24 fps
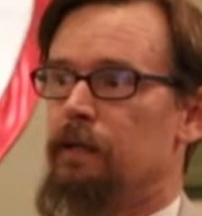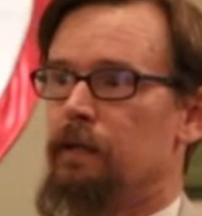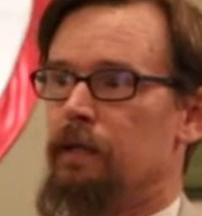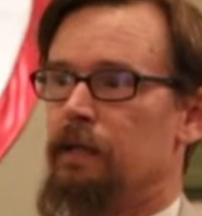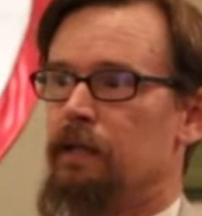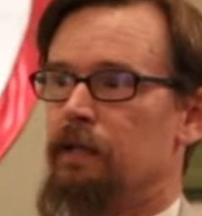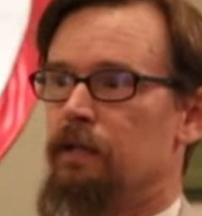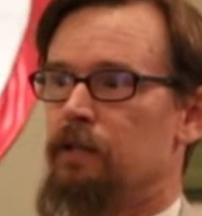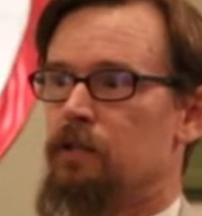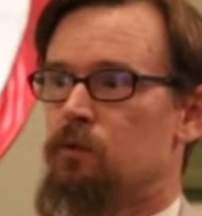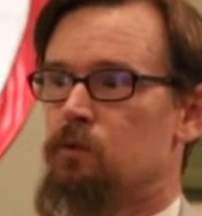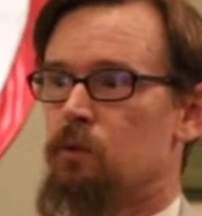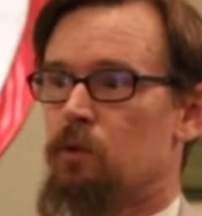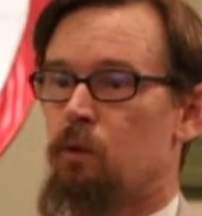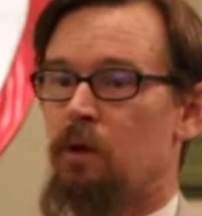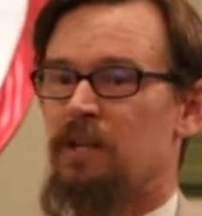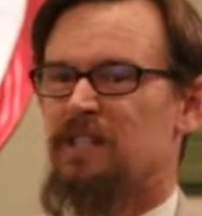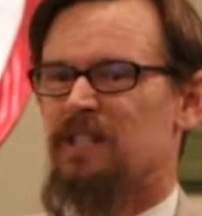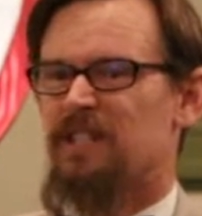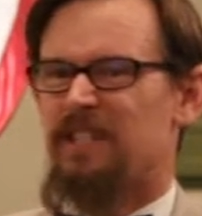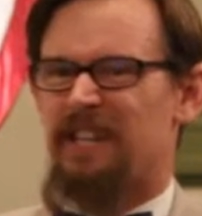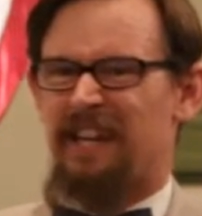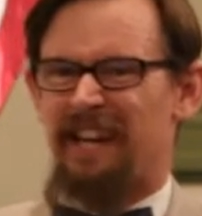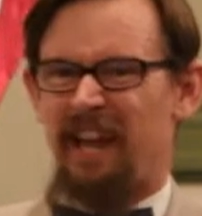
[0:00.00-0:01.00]
And these were
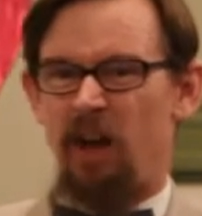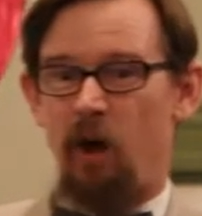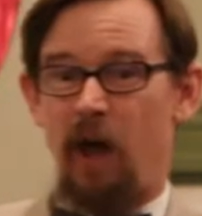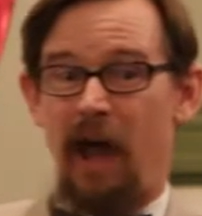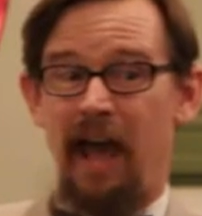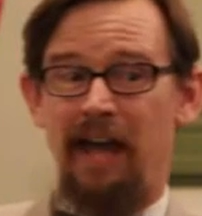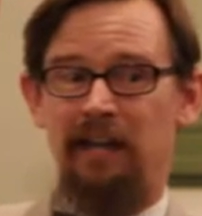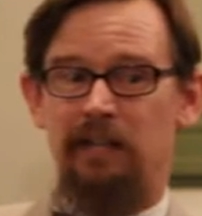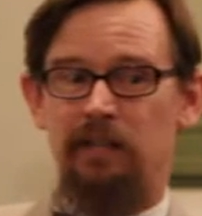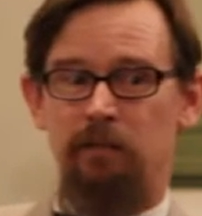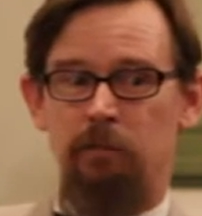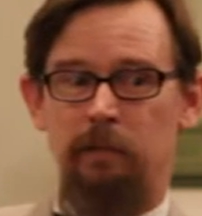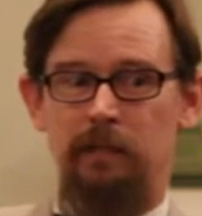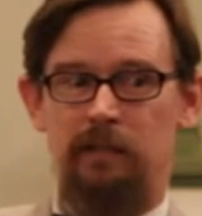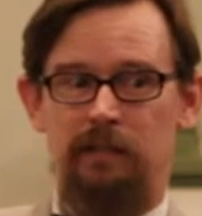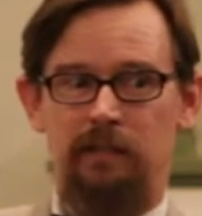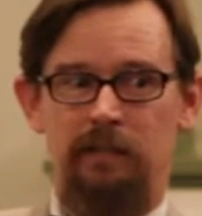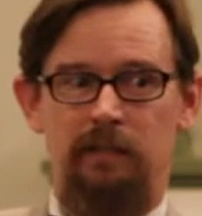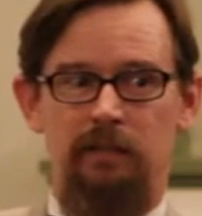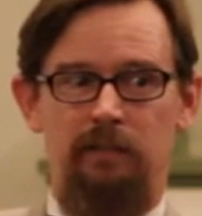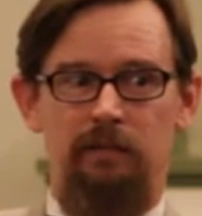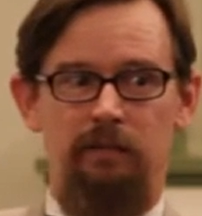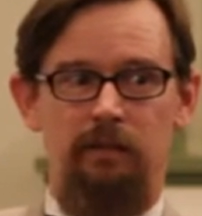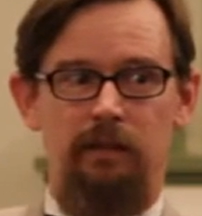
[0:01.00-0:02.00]
questions that now had to
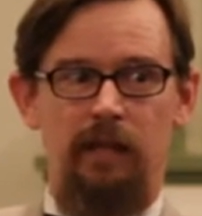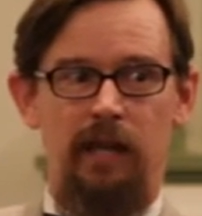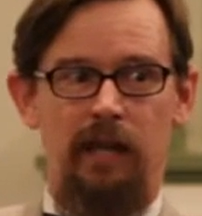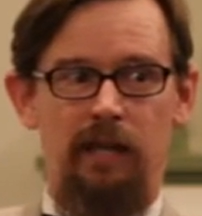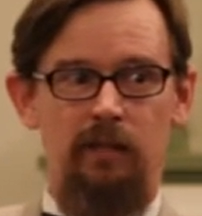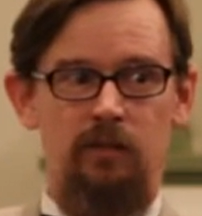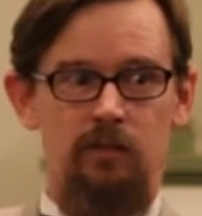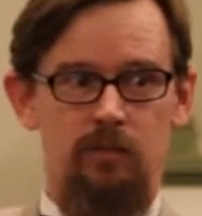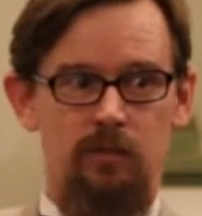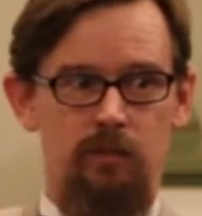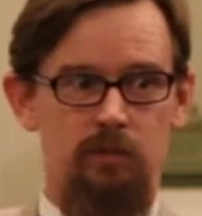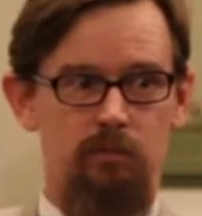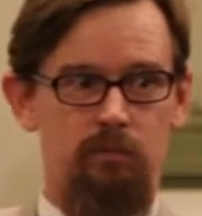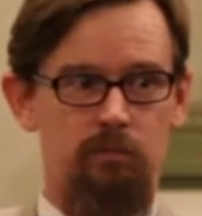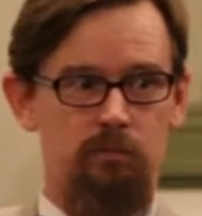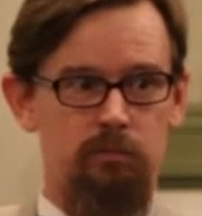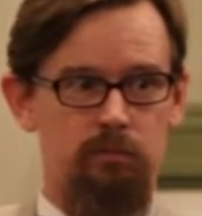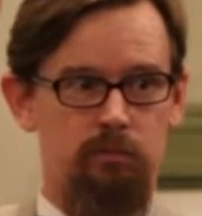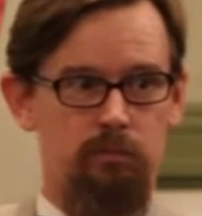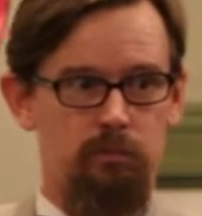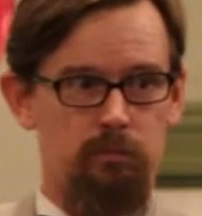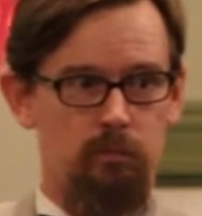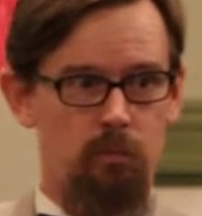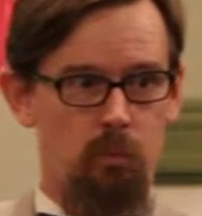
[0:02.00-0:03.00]
be answered
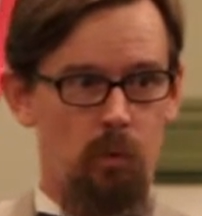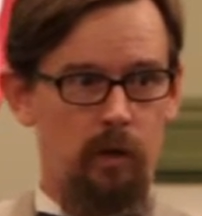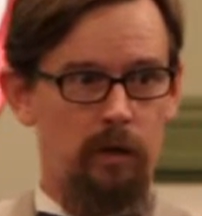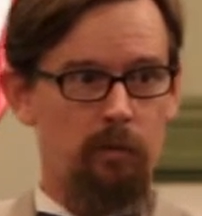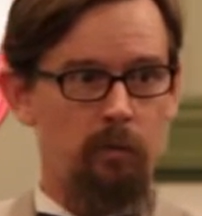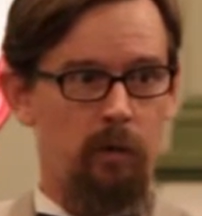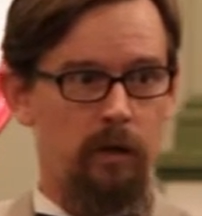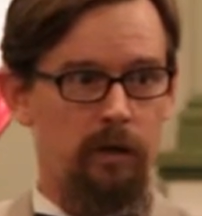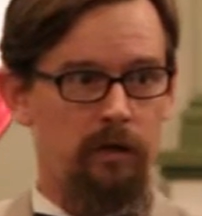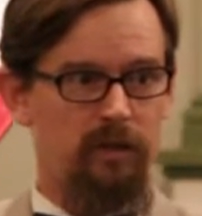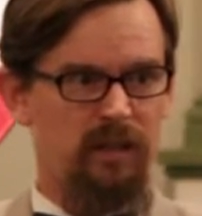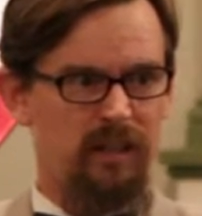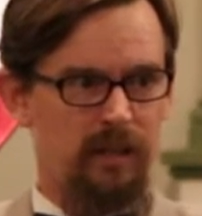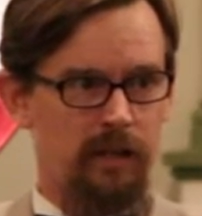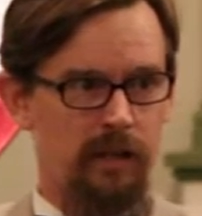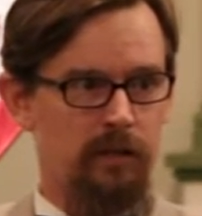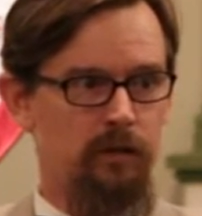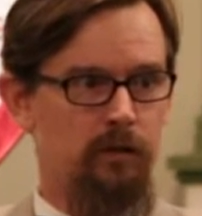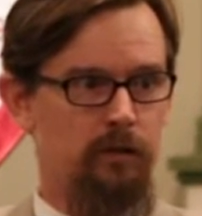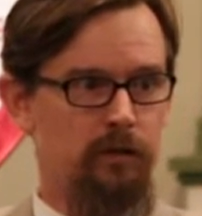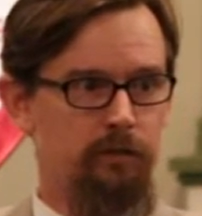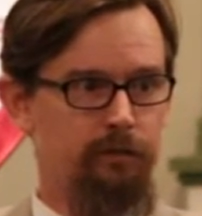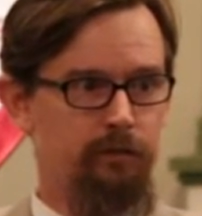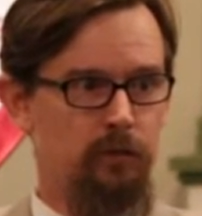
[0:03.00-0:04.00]
one way or the other.